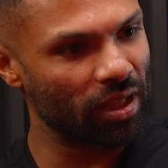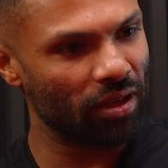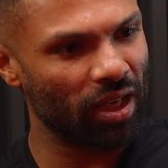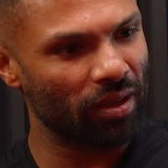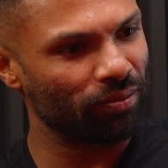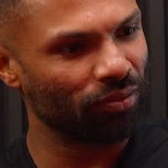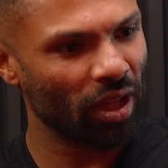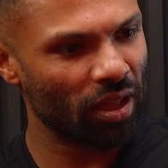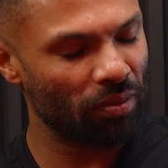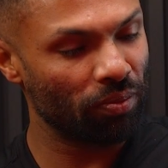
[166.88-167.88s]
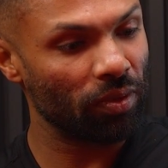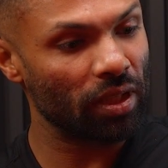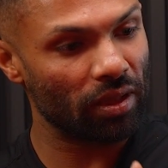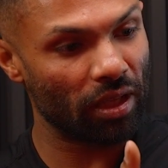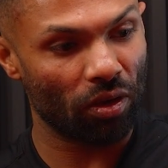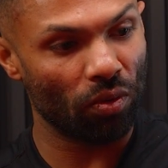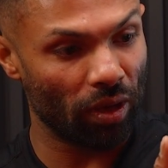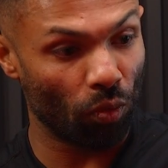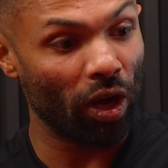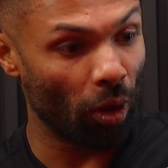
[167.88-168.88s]
they're
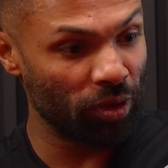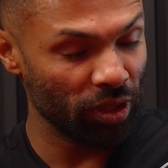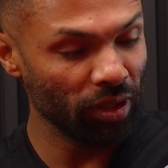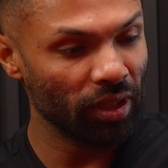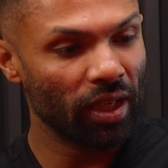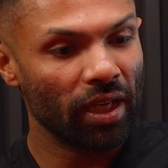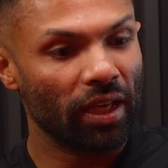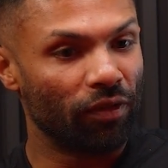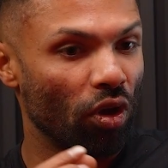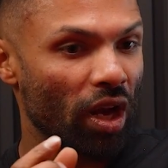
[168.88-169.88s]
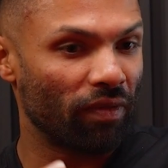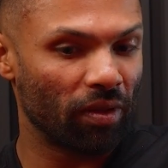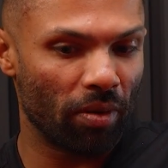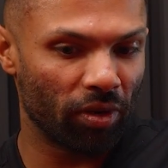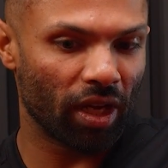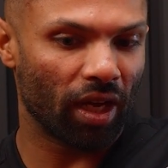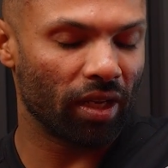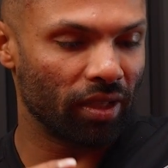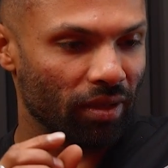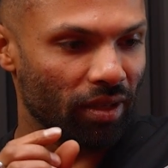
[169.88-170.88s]
one option. If you don't have the memory
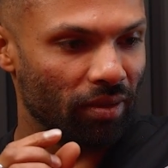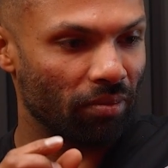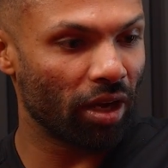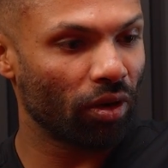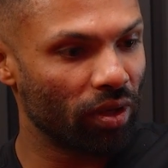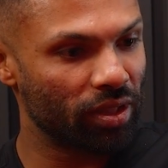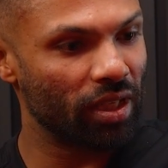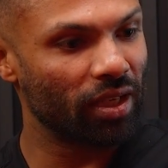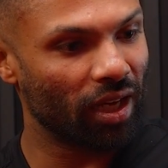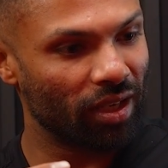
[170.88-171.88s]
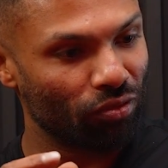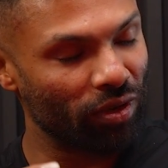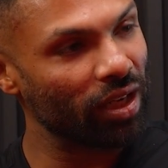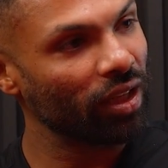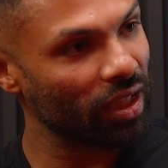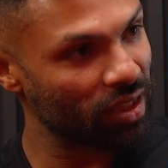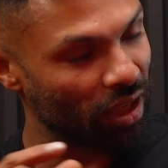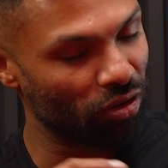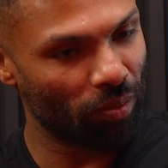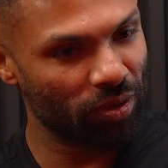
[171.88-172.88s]
card, a micro SD card reader, that's
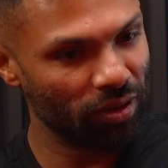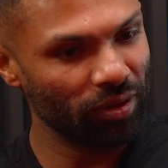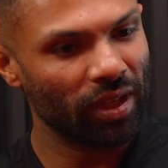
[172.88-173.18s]
another option.